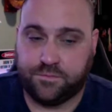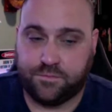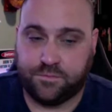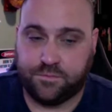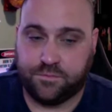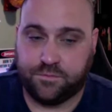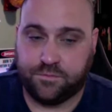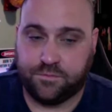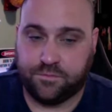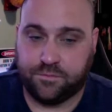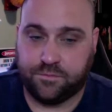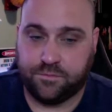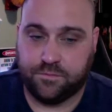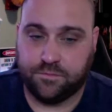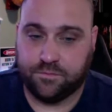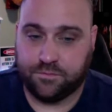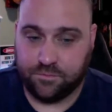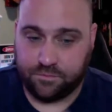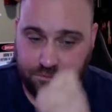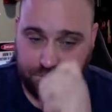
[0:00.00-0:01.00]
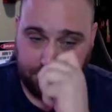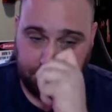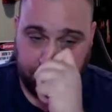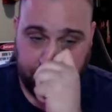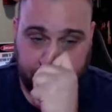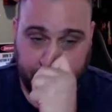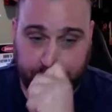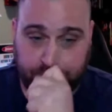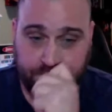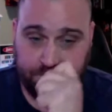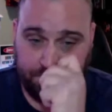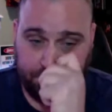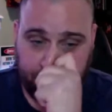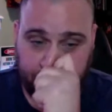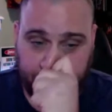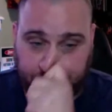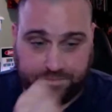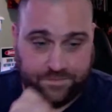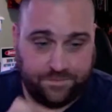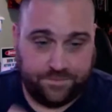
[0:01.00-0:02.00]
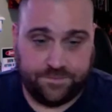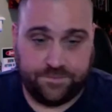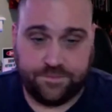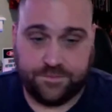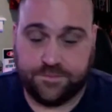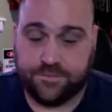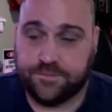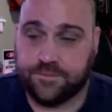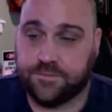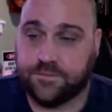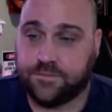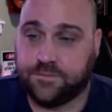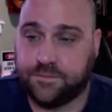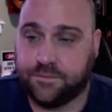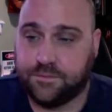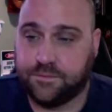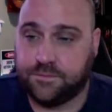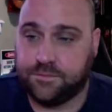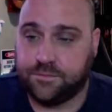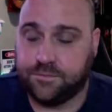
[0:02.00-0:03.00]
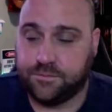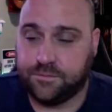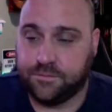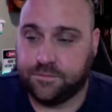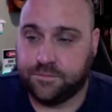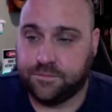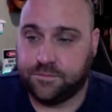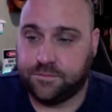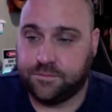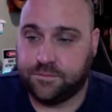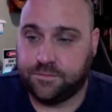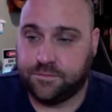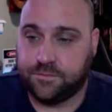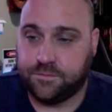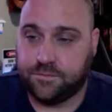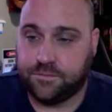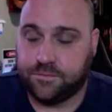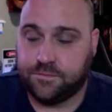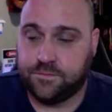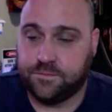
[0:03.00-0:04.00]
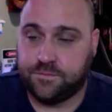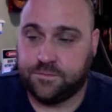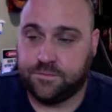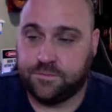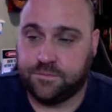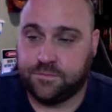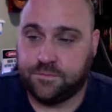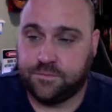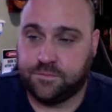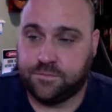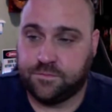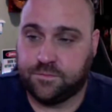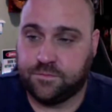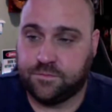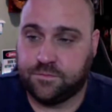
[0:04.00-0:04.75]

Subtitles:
(not speaking)